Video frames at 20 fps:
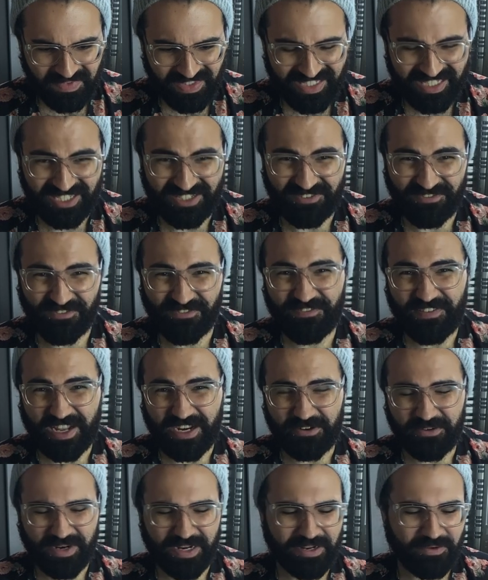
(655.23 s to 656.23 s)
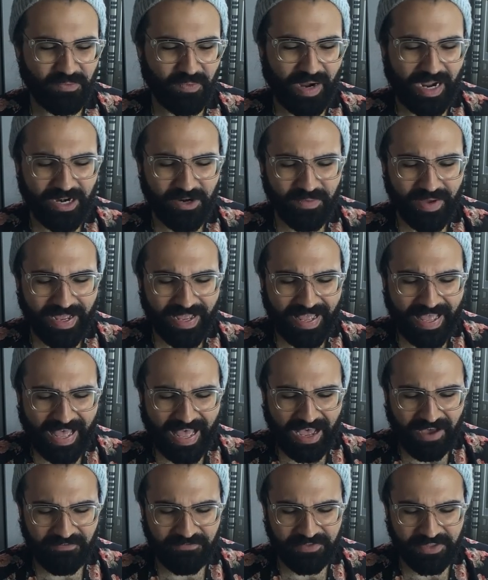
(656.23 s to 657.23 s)
Confederate. Why do I
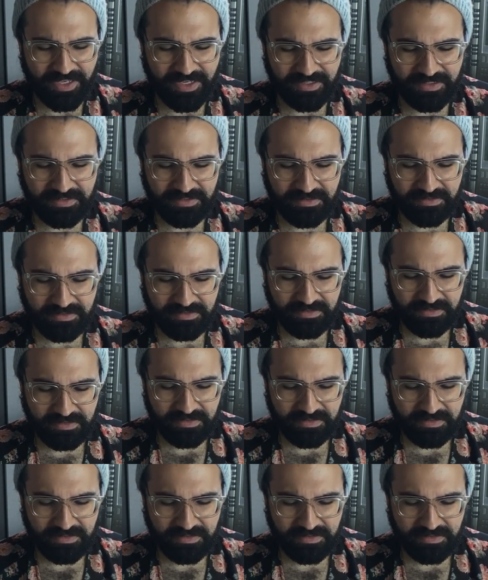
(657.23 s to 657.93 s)
have this?